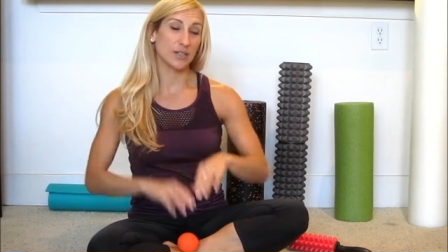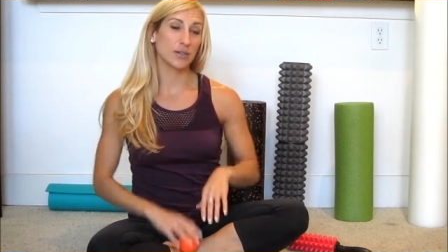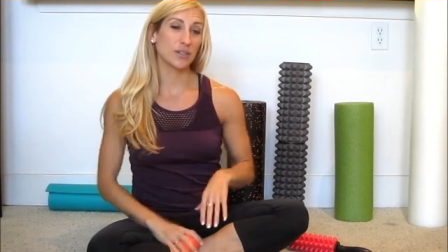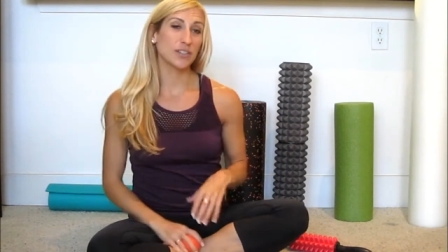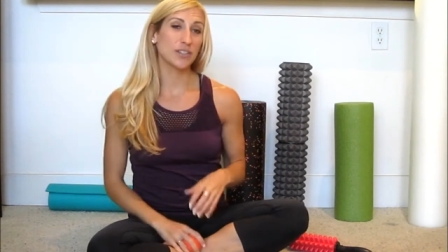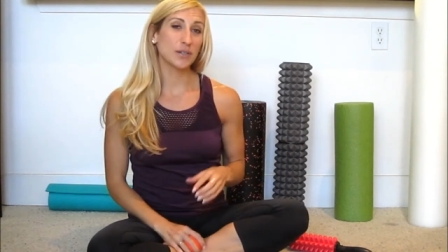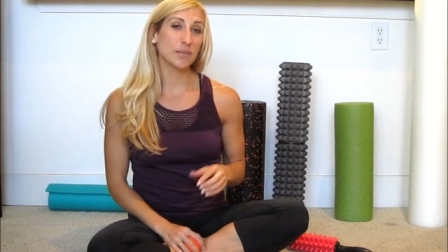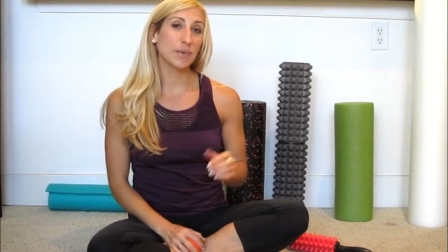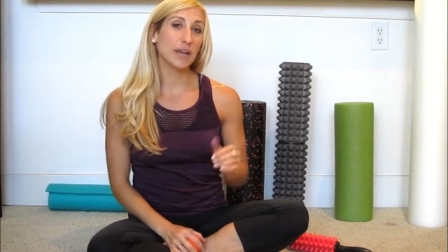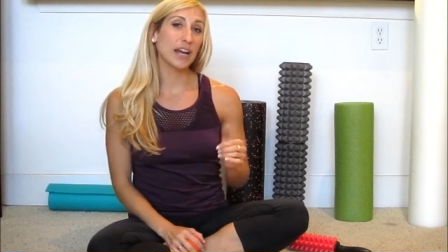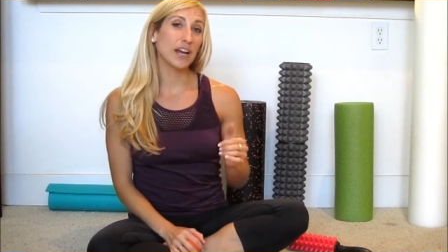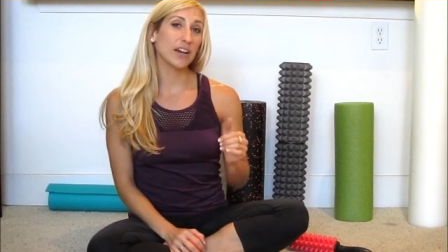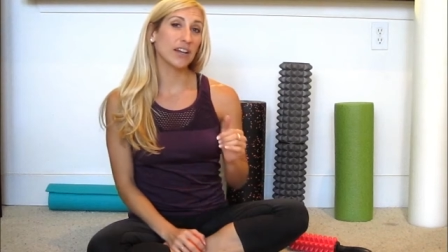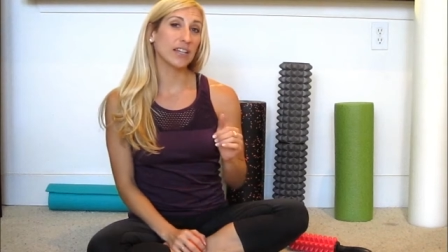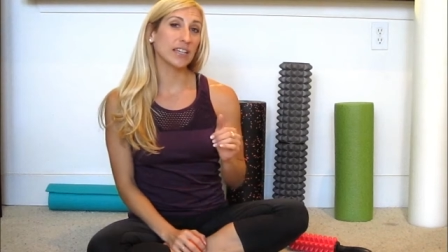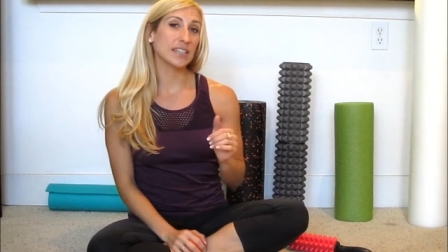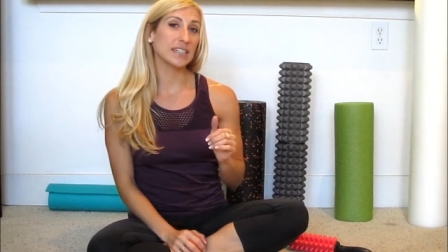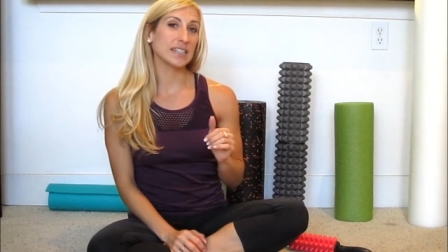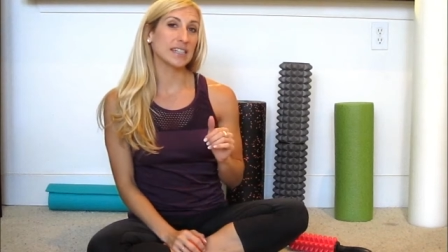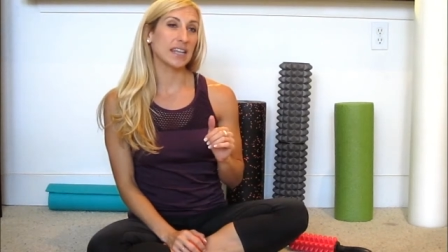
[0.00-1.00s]
So there's some
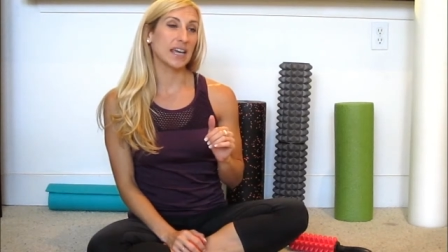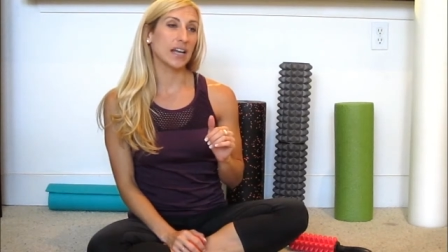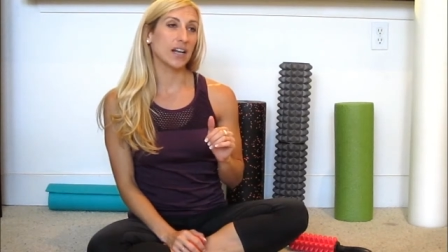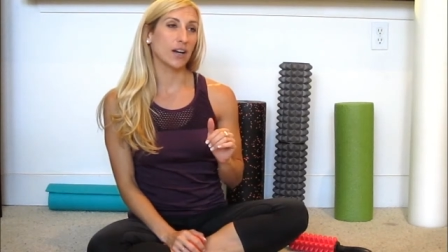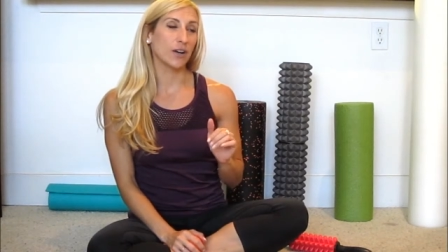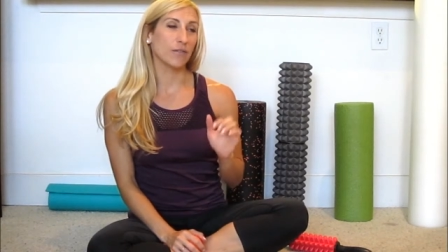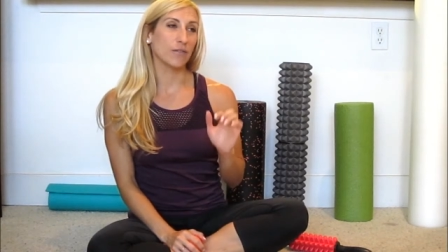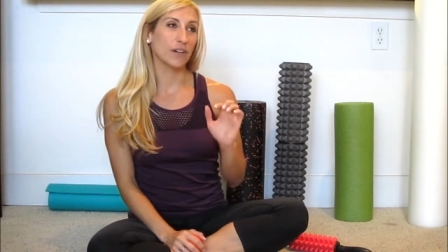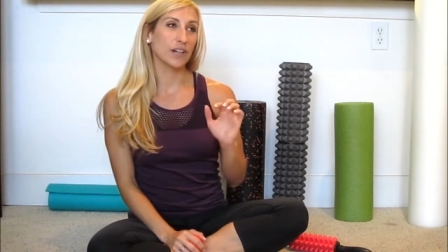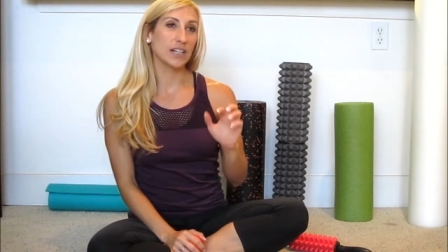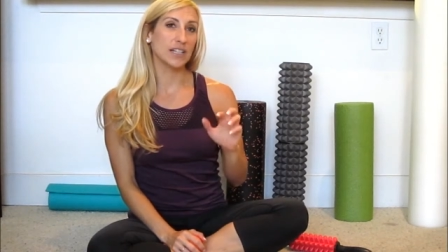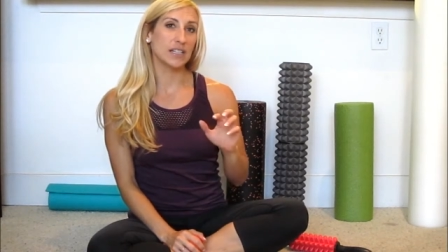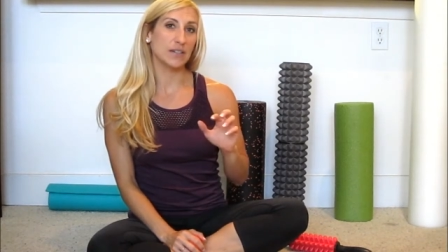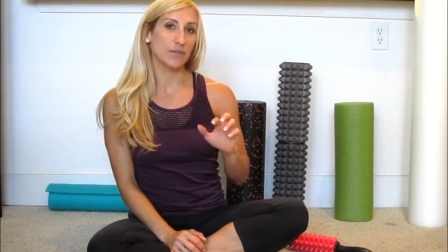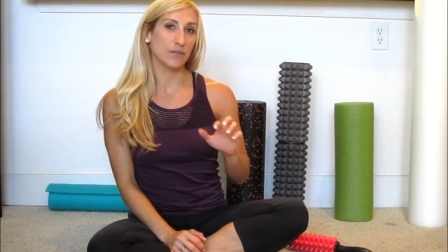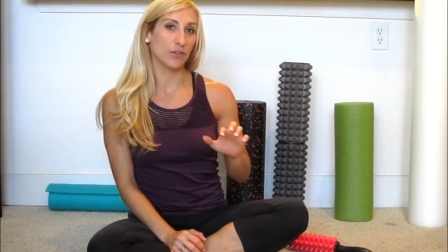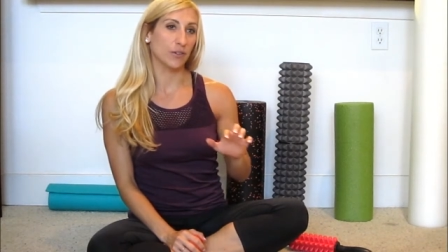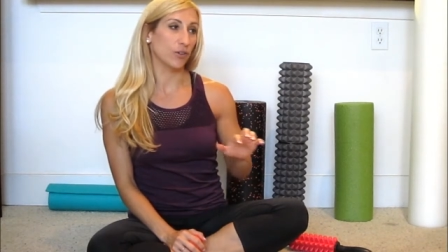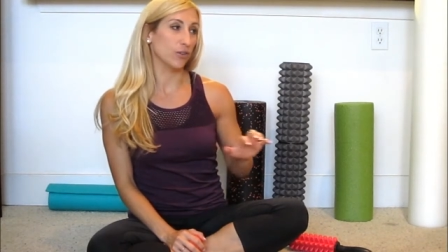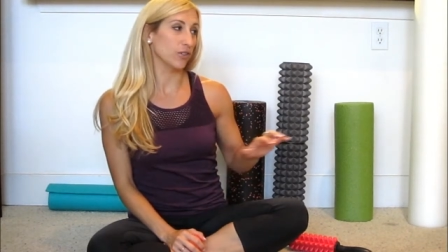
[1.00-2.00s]
areas that are very
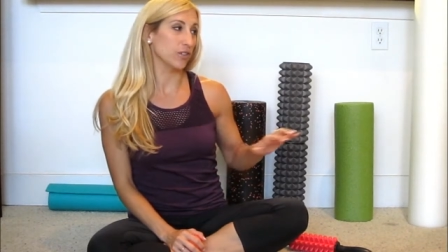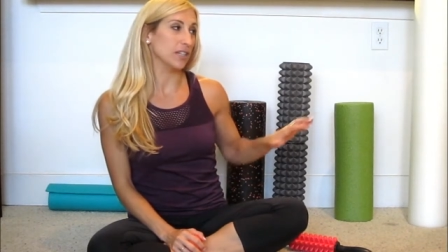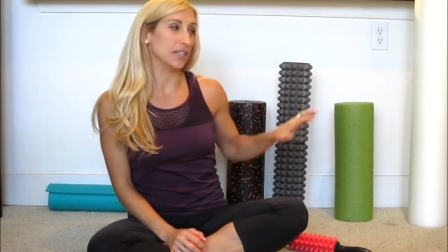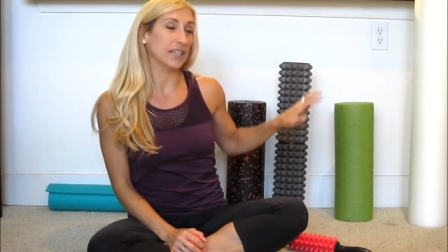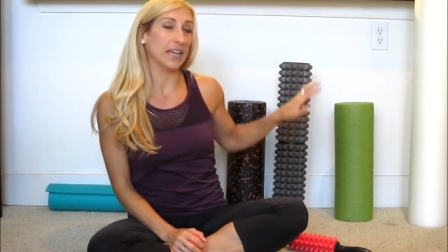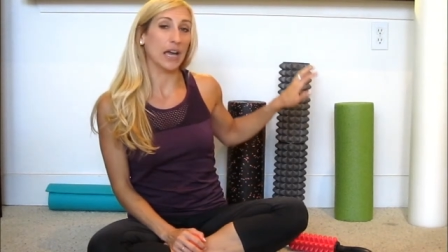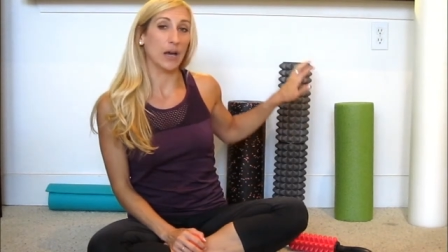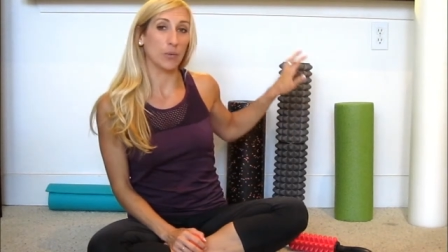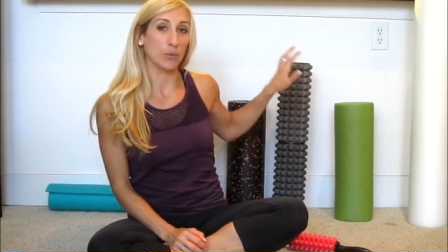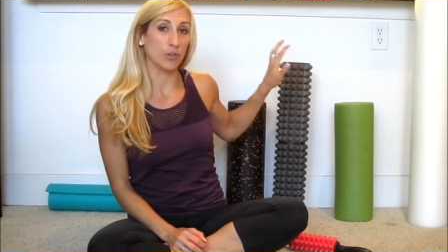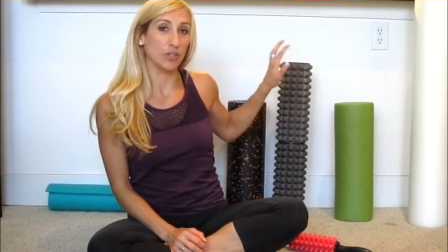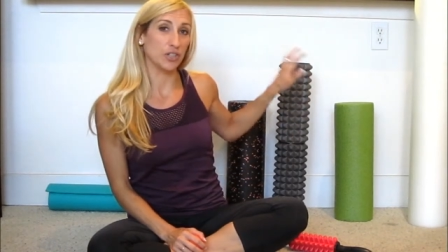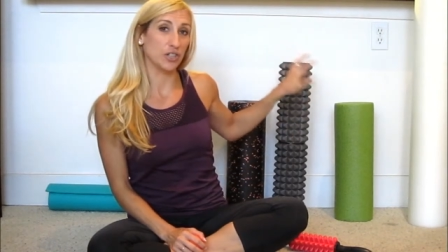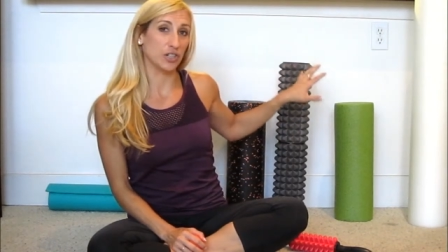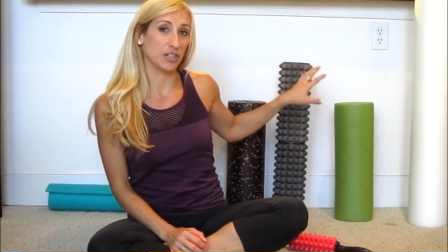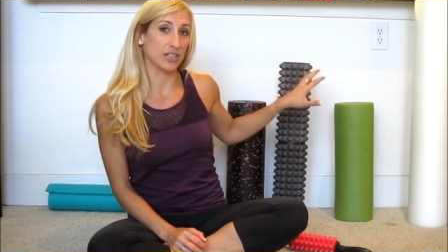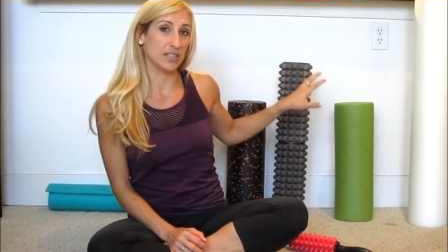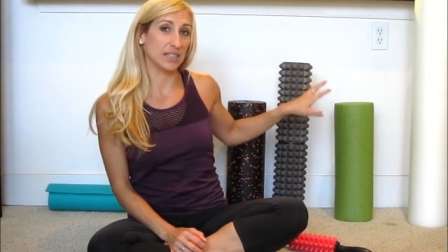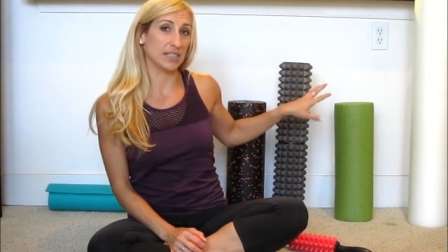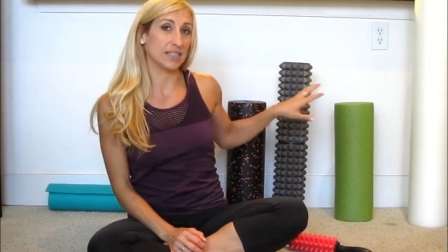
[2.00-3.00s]
difficult to get with
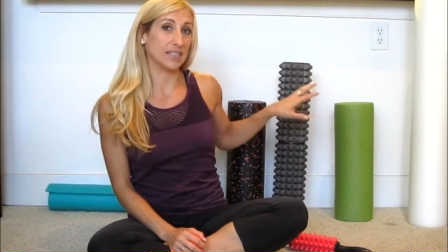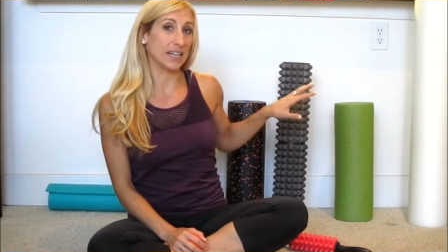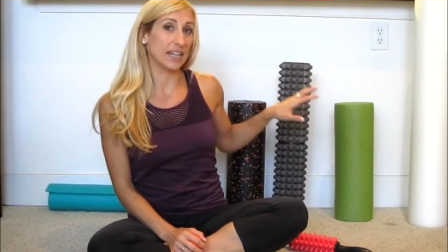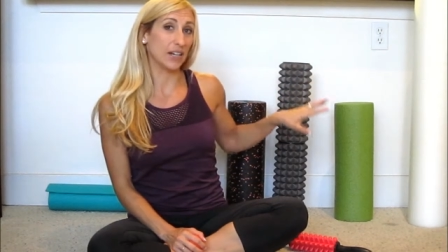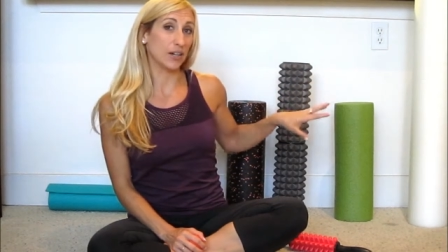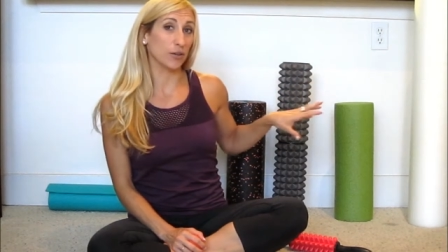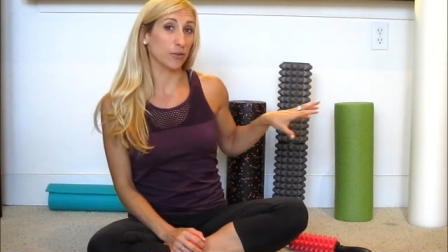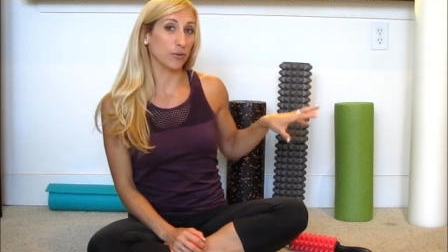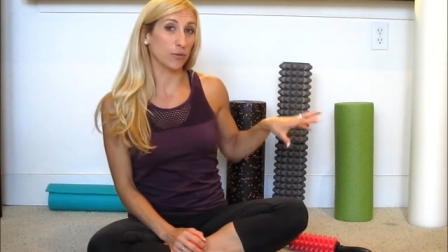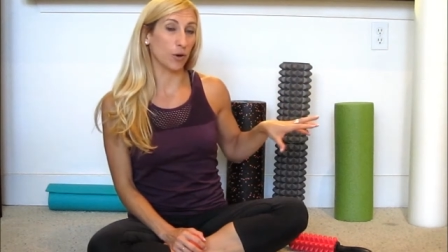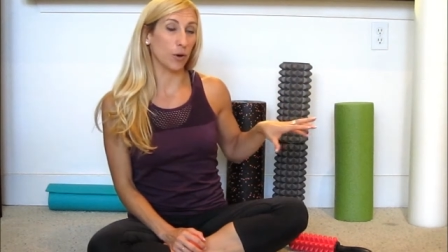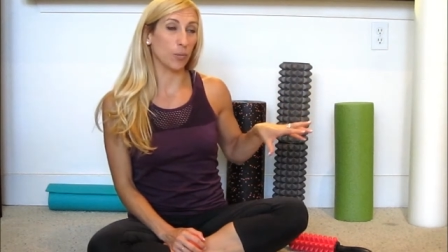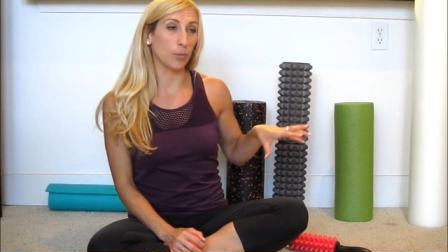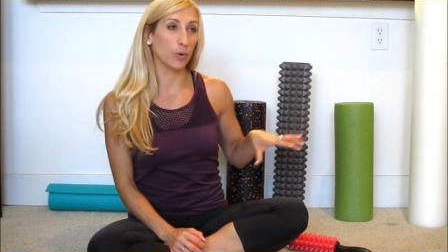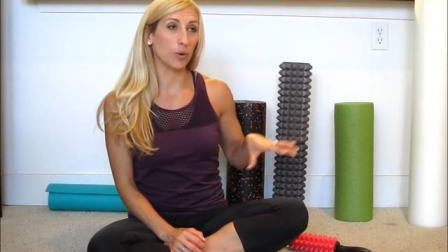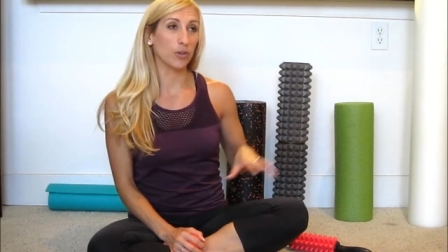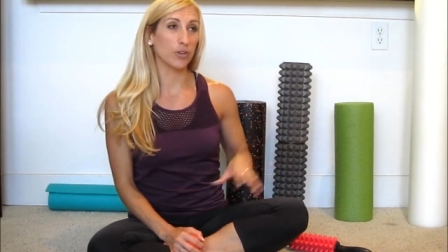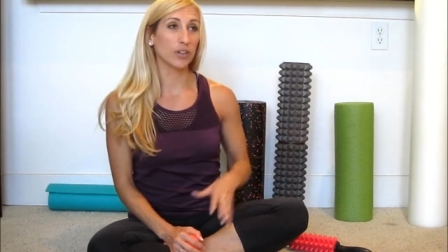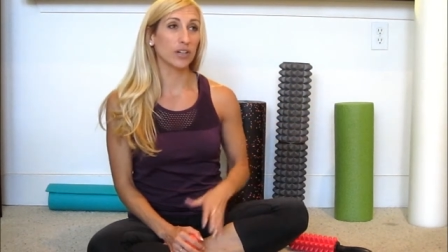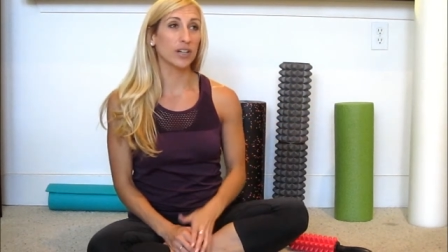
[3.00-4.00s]
just a standard foam
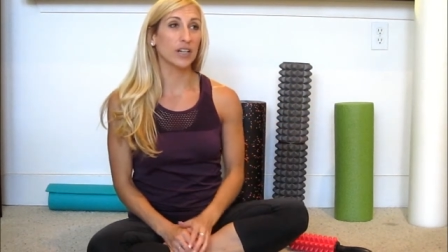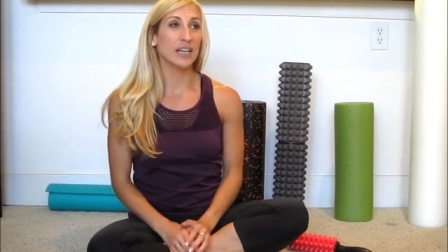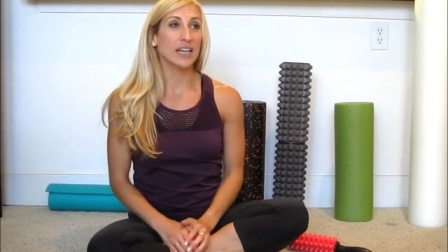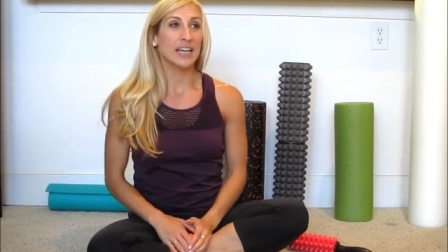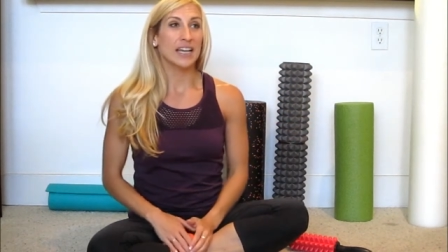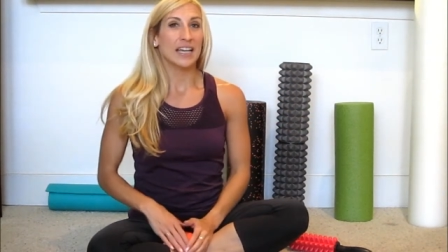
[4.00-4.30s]
roller,